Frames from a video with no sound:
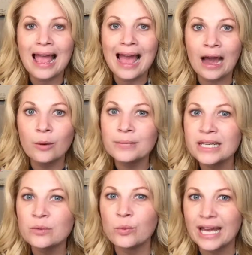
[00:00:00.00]
how
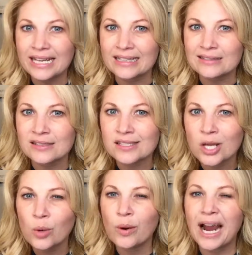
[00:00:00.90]
many weddings
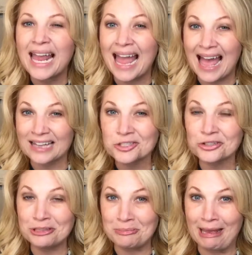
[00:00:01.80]
where I
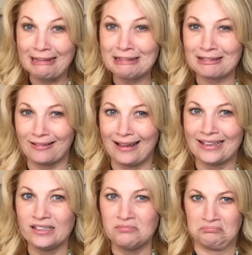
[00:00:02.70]
actually paid the
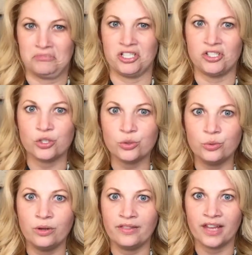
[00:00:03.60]
client to
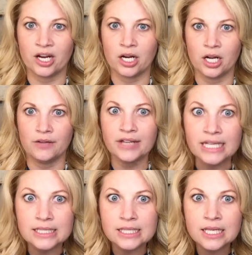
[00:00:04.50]
do their
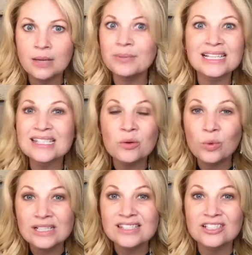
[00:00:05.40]
event because I
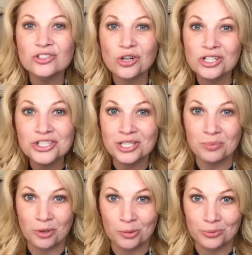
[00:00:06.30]
wasn't charging
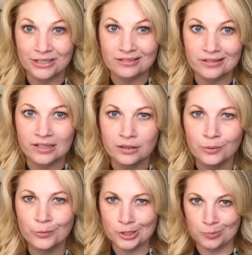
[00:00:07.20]
appropriately,
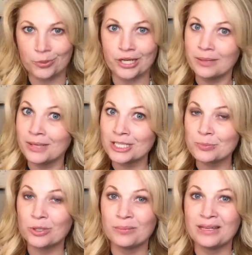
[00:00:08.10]
which pretty
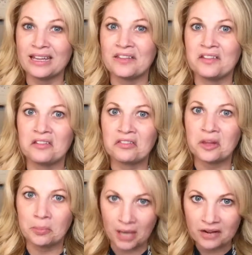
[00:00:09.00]
much put me in
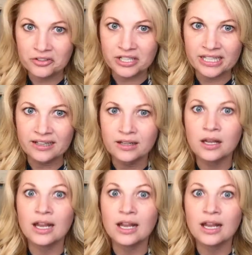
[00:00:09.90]
the poverty